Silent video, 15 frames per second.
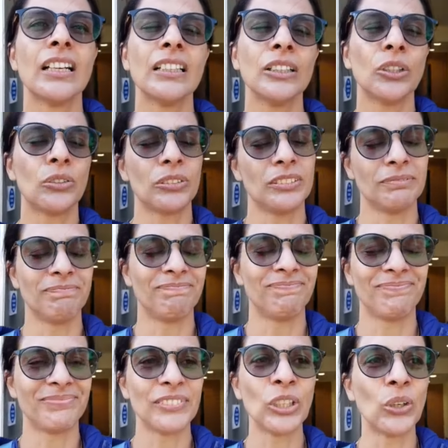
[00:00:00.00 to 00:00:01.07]
No.
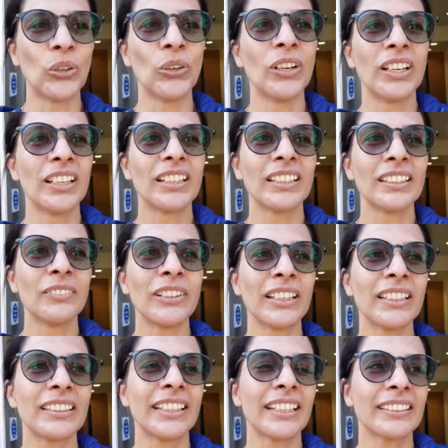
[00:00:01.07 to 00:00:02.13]

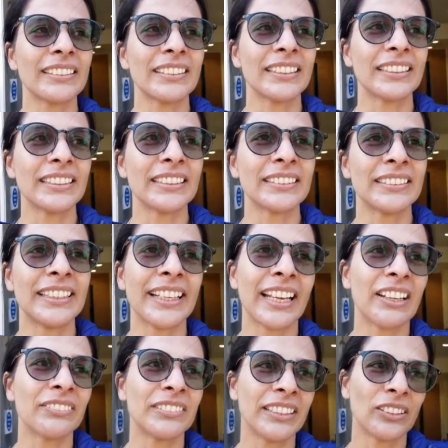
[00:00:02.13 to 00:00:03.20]
Well, they
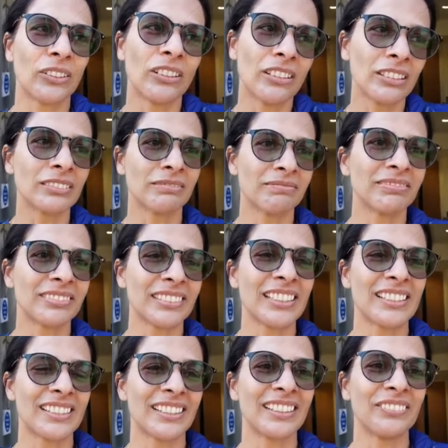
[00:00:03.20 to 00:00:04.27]
have their own
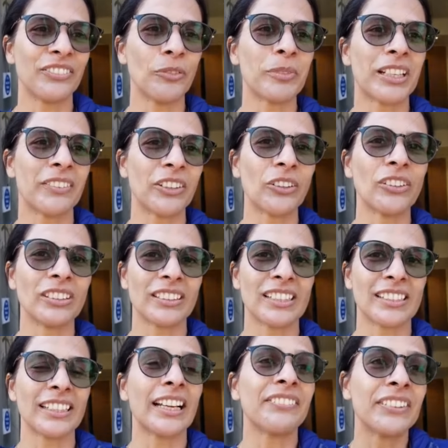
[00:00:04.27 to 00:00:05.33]
concern. Women have a own
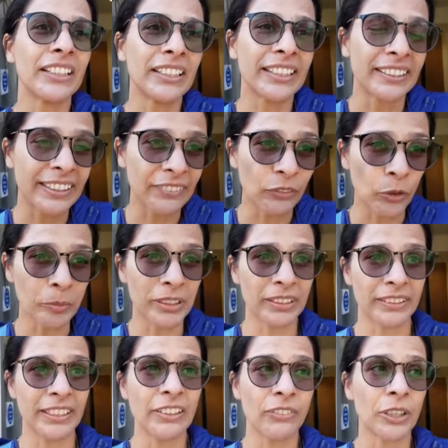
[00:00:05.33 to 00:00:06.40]
concern. If the women
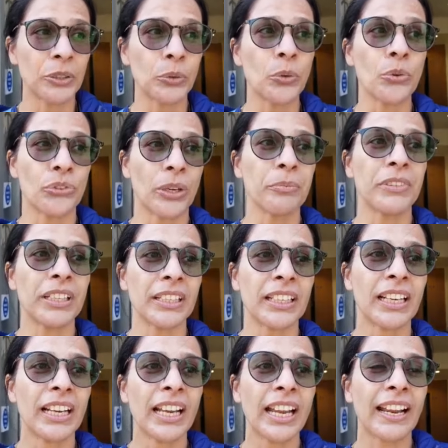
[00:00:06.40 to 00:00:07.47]
really want to do something
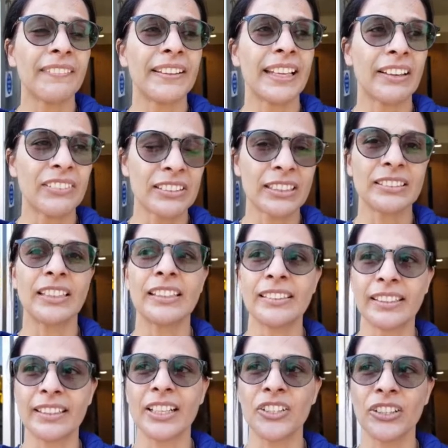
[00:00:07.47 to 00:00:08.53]
and they have set their
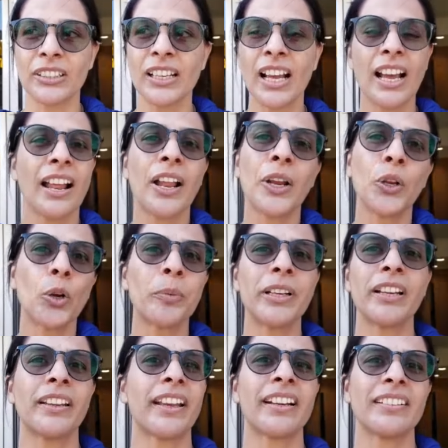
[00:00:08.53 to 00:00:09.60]
direction,
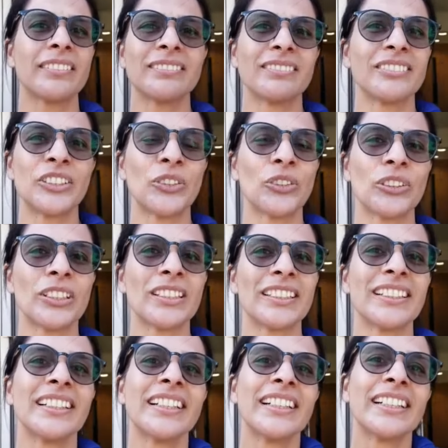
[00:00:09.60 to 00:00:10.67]
nobody can, you know,
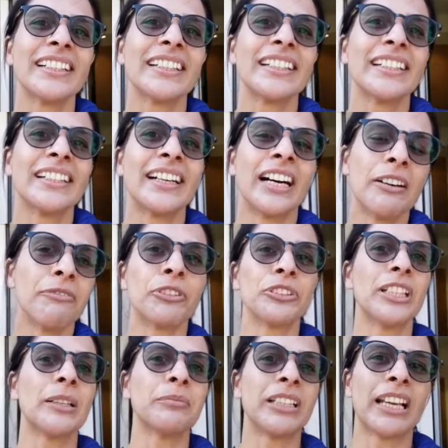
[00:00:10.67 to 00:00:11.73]
the harm for
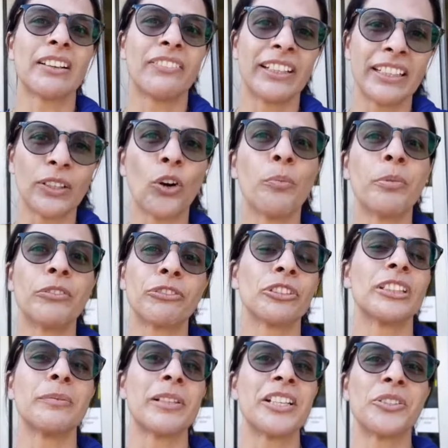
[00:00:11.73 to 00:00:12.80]
them. They are very open for
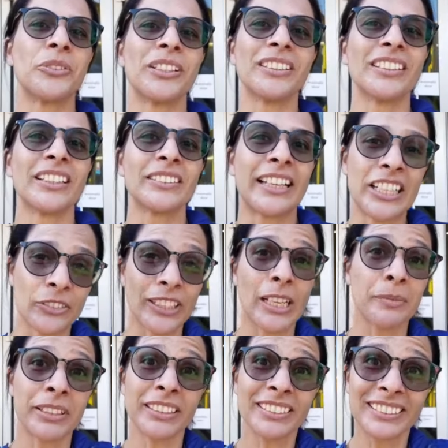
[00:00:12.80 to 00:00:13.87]
them as well. That's why I'm here.